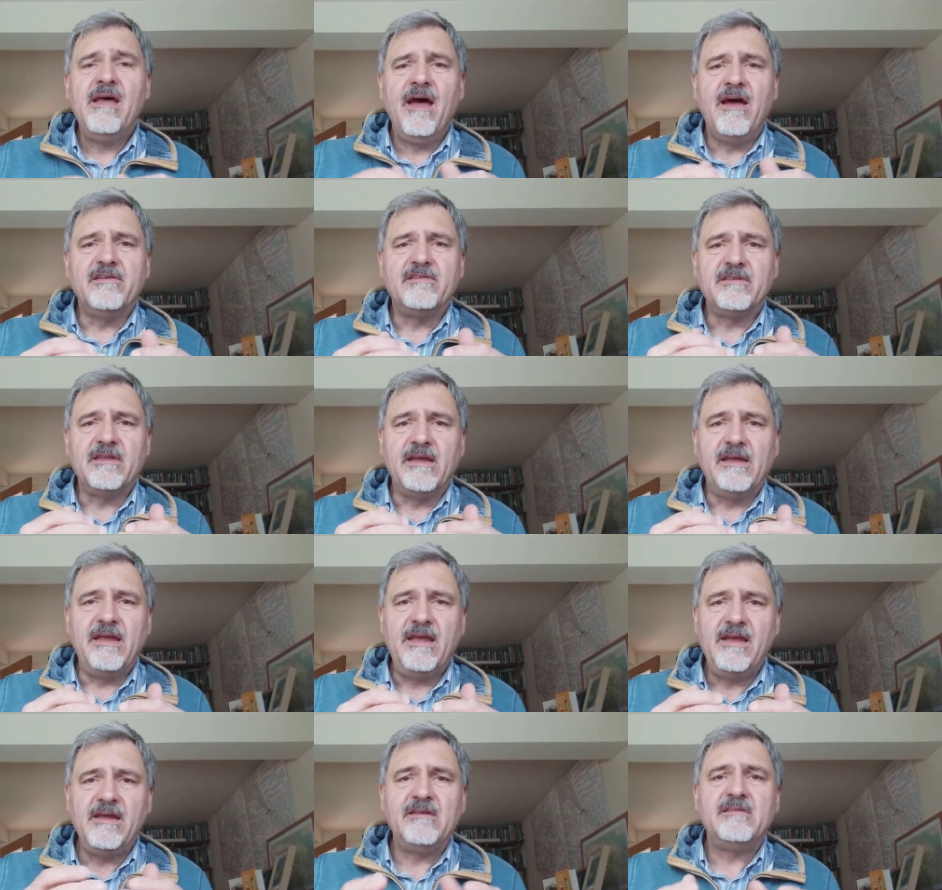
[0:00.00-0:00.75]
as
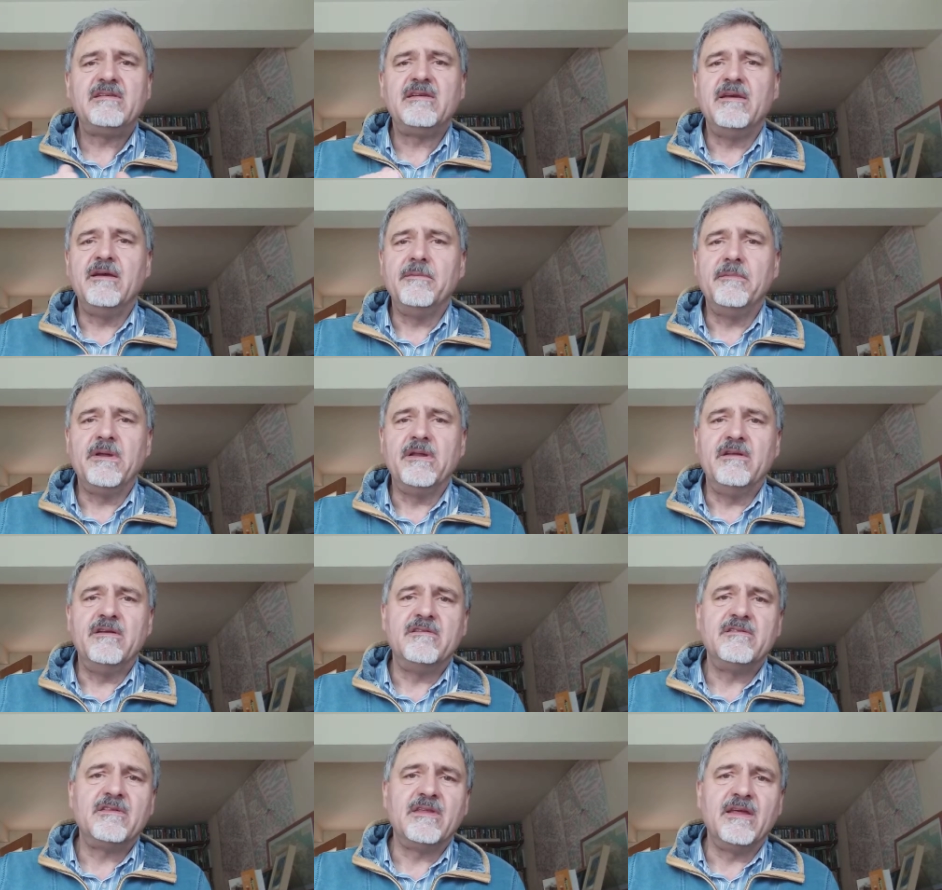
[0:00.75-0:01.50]
they hit him and
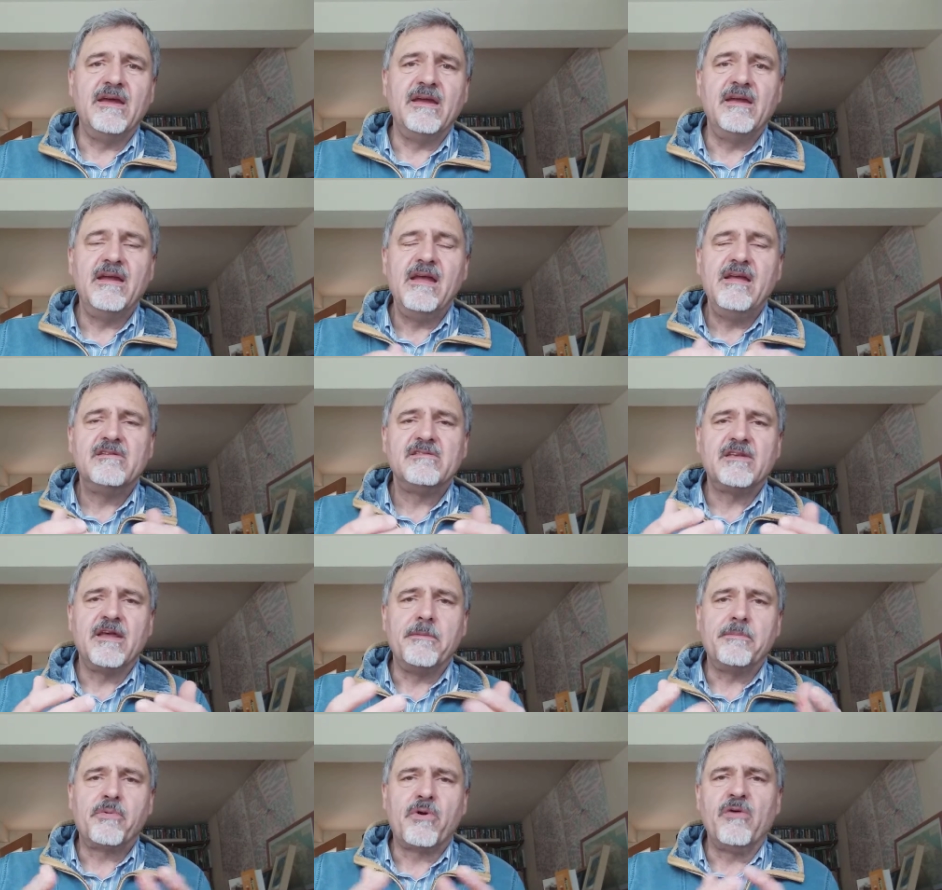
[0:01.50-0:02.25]
as they
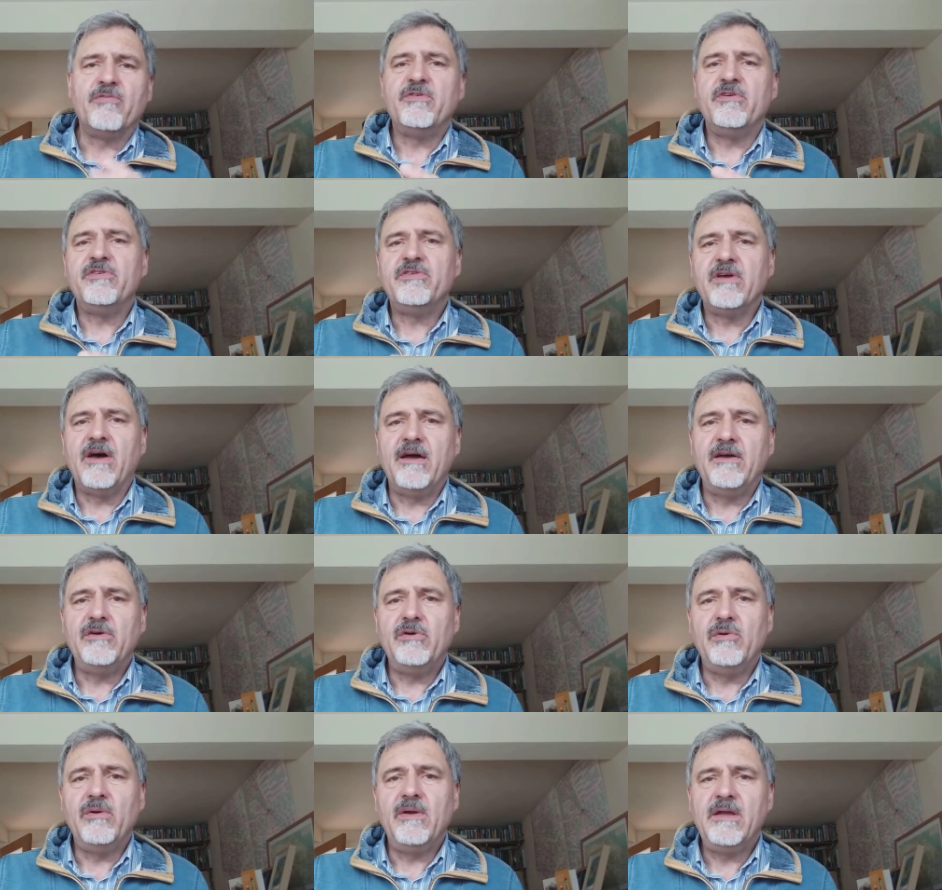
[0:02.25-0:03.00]
say, prophesy
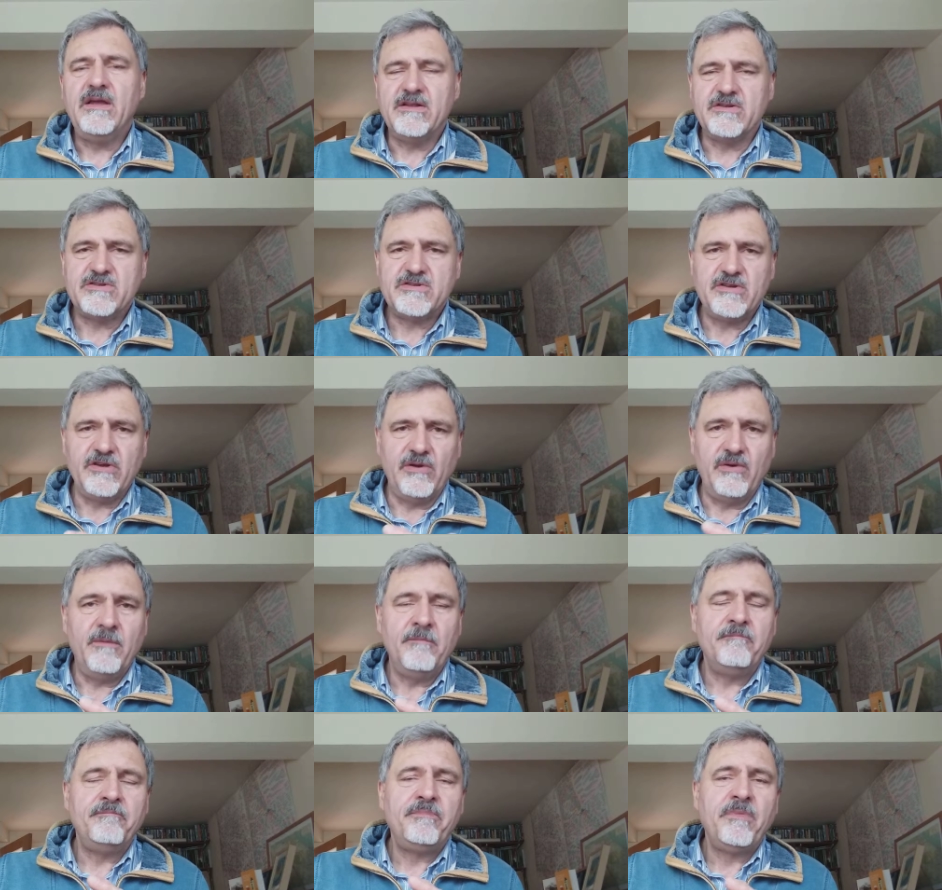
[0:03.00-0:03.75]
who hit you.